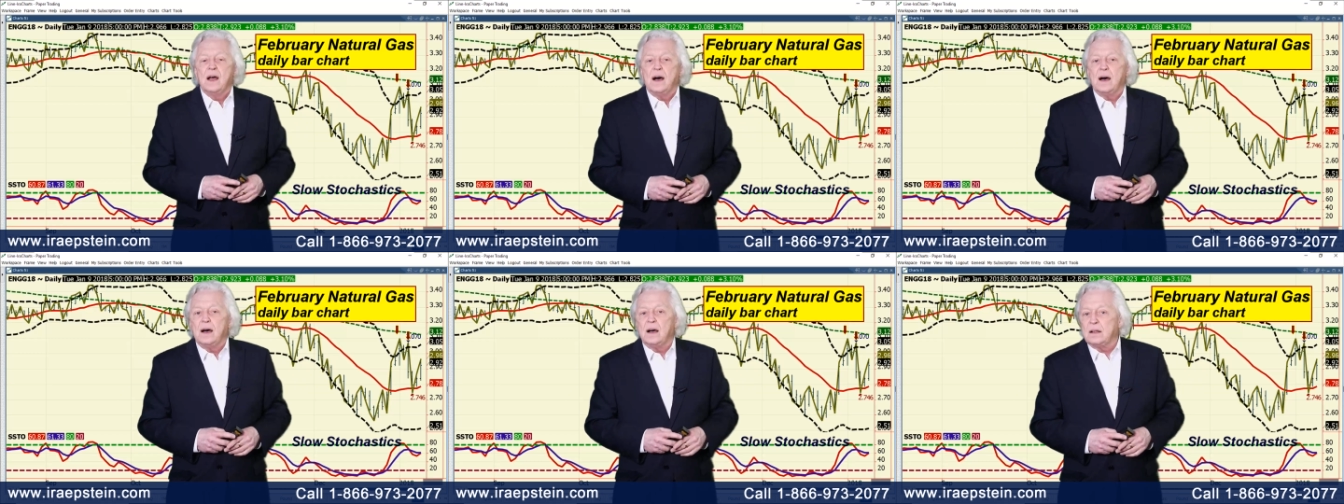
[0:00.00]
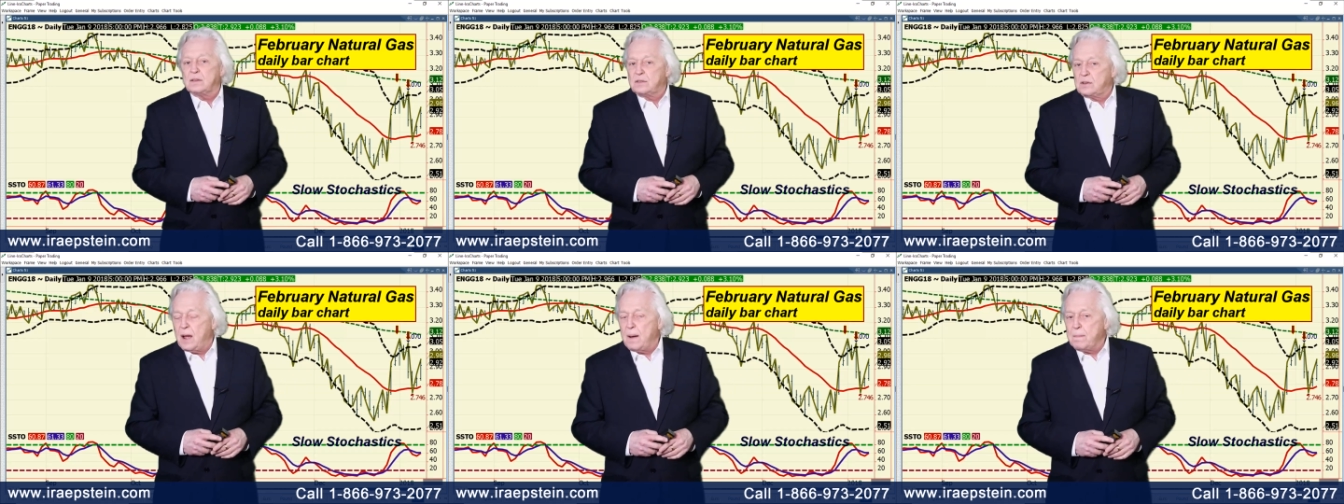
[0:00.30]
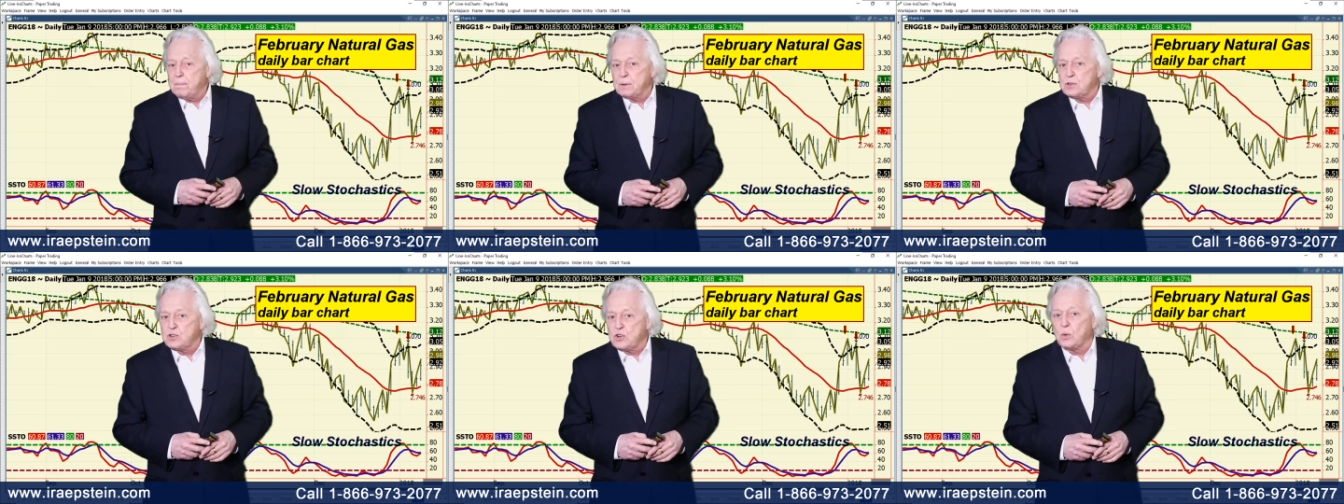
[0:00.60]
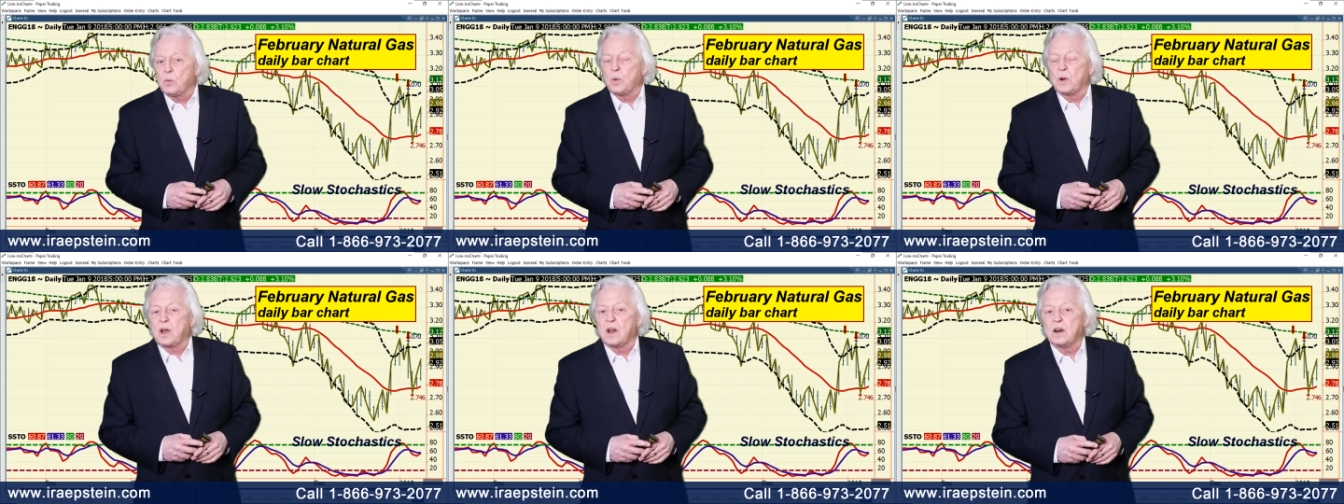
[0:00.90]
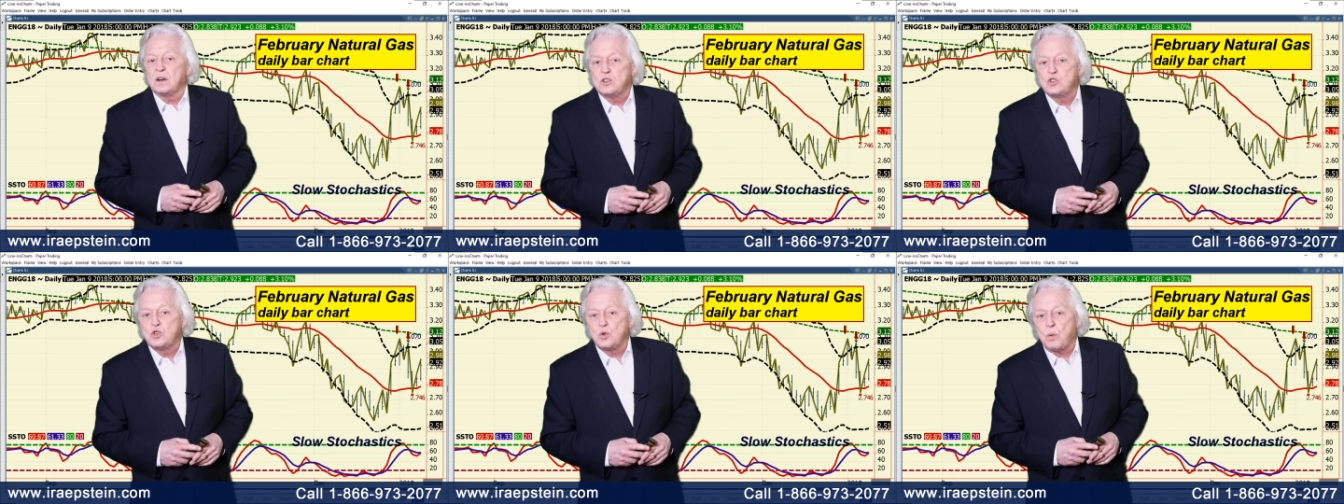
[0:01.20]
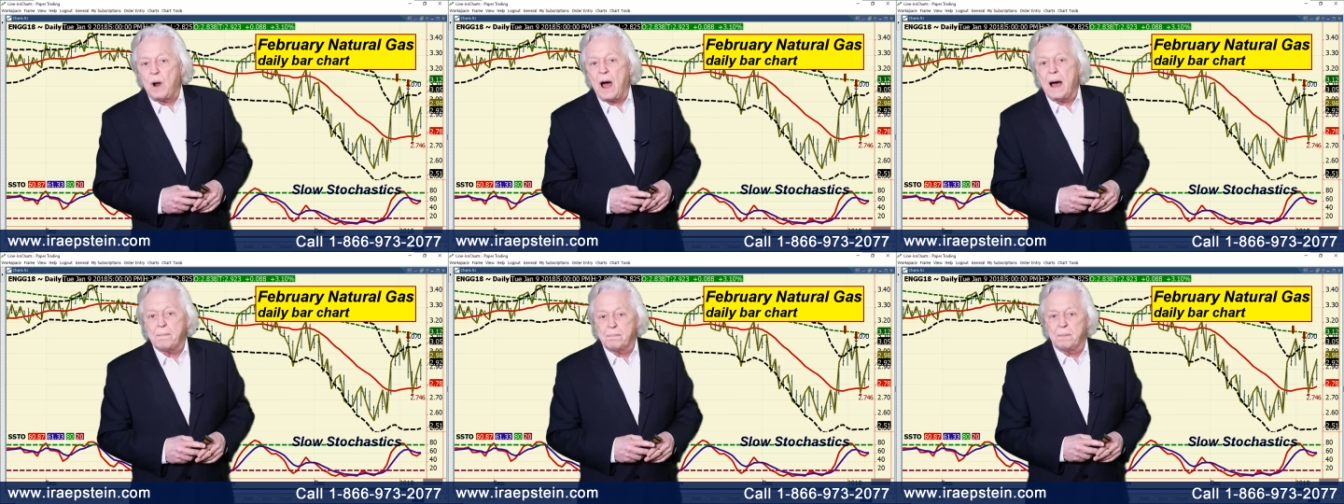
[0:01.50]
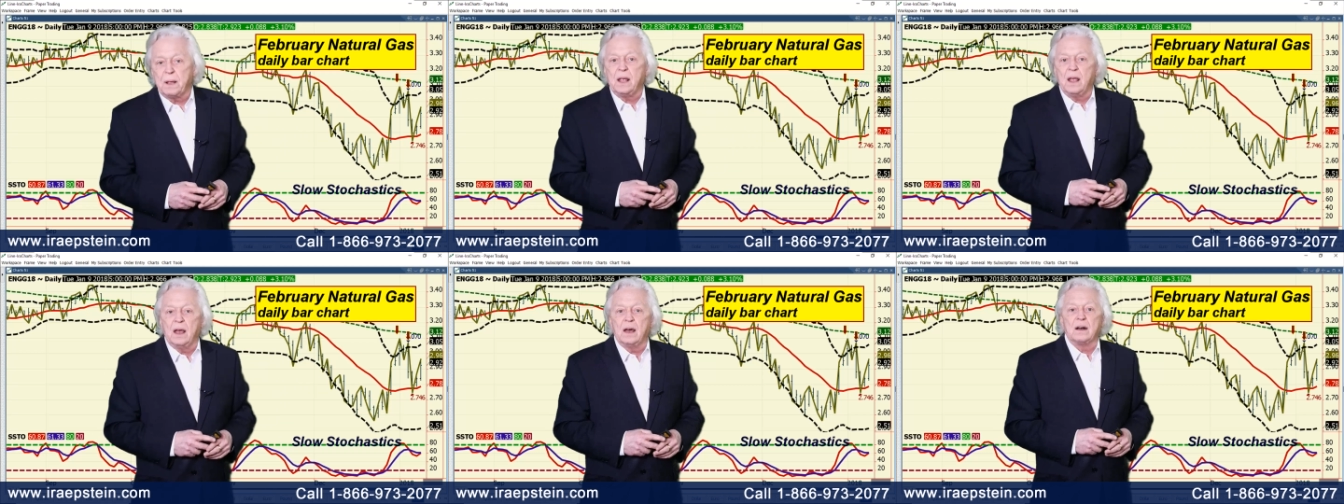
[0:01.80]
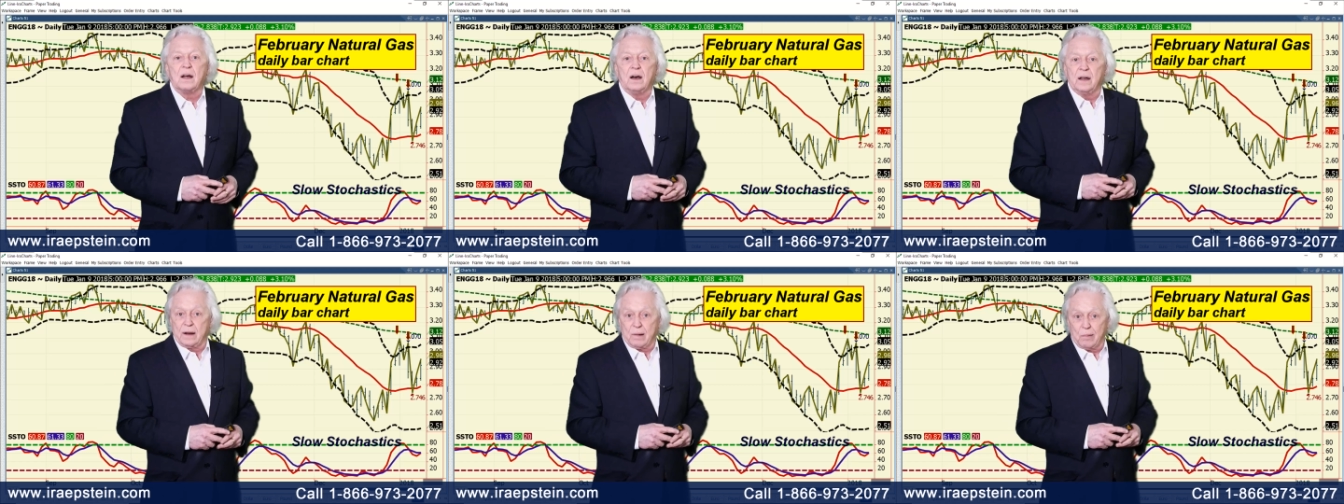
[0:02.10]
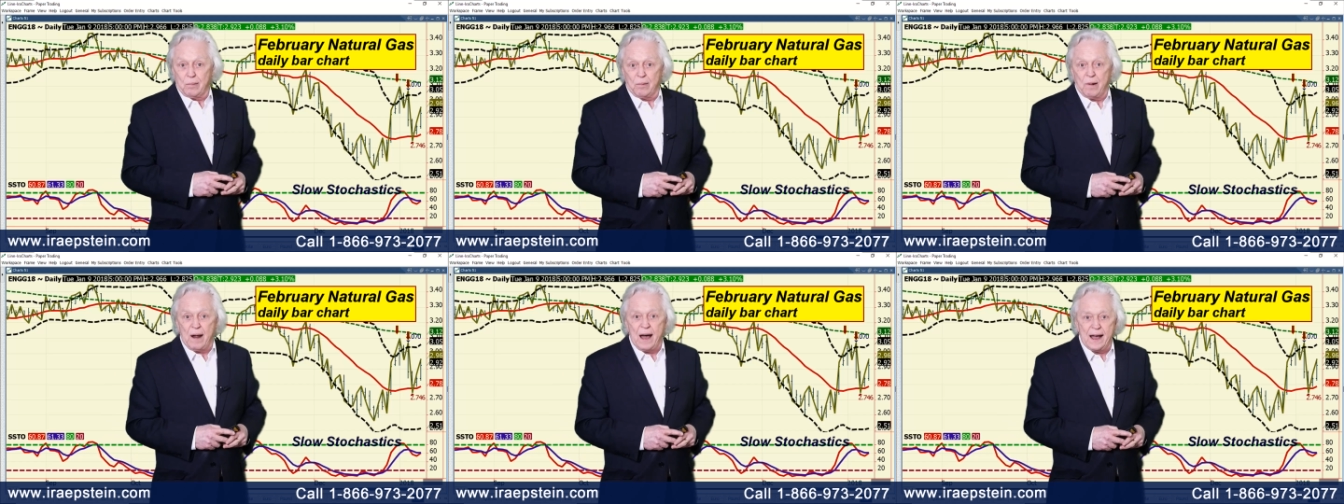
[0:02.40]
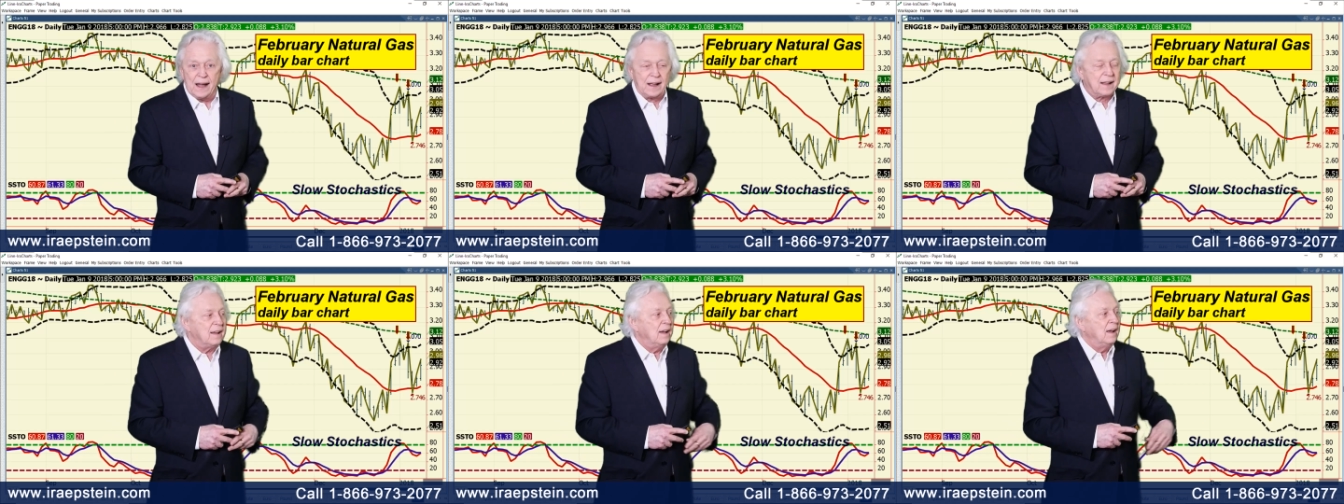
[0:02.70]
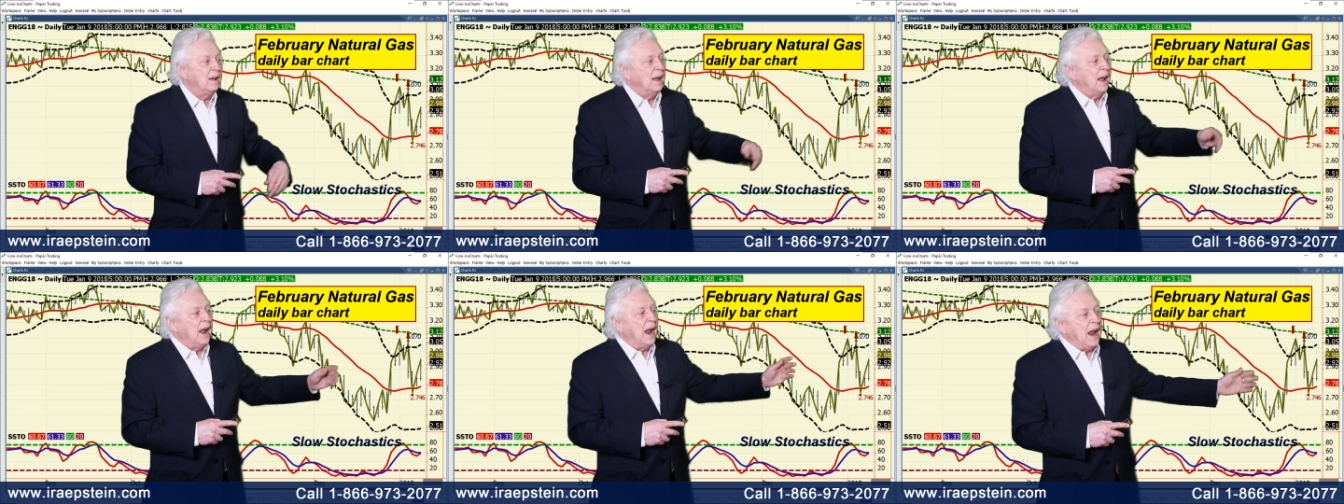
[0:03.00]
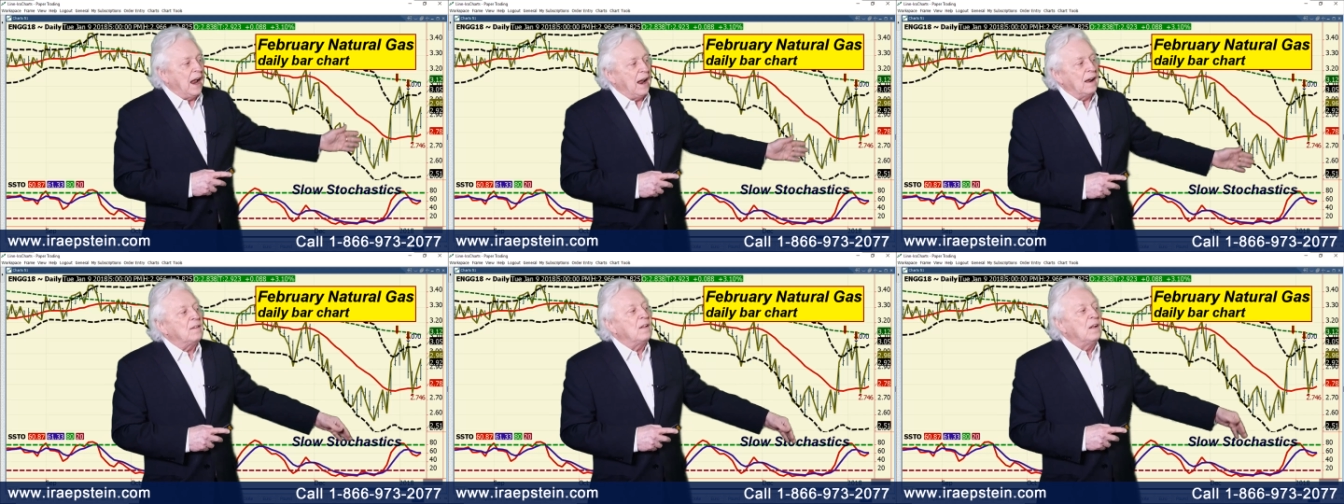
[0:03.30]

uh, temperature, we're going to drop again like a rock, and